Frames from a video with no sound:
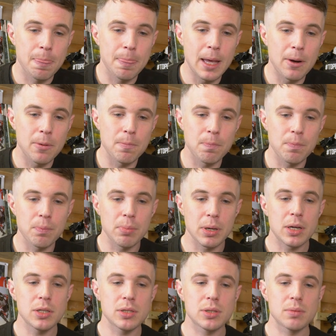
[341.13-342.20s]
Now,
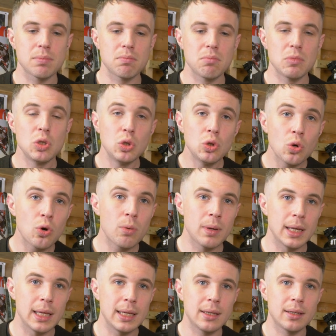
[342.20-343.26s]
because
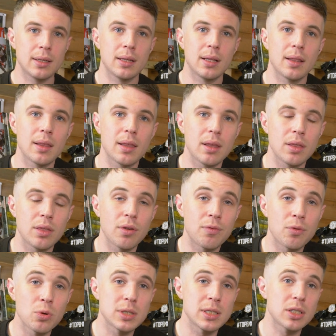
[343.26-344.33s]
normally the
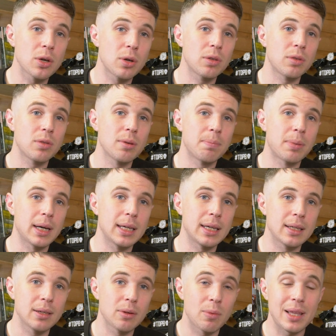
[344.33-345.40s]
forces going through the
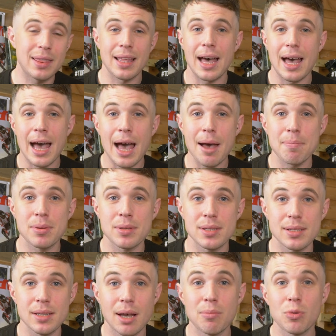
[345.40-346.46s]
bike when that
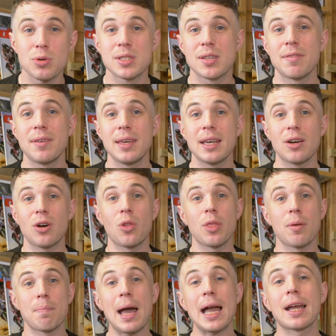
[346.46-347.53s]
happens are more severe on
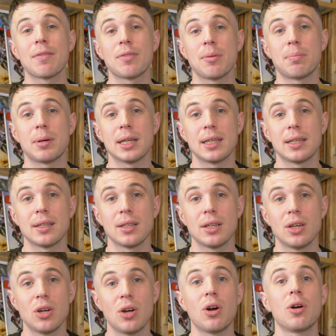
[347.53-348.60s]
the back of the bike,
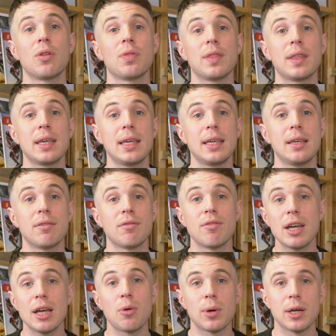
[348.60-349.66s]
on the
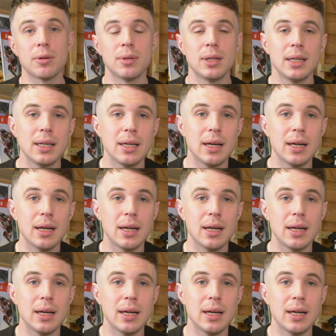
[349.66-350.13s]
rear wheel,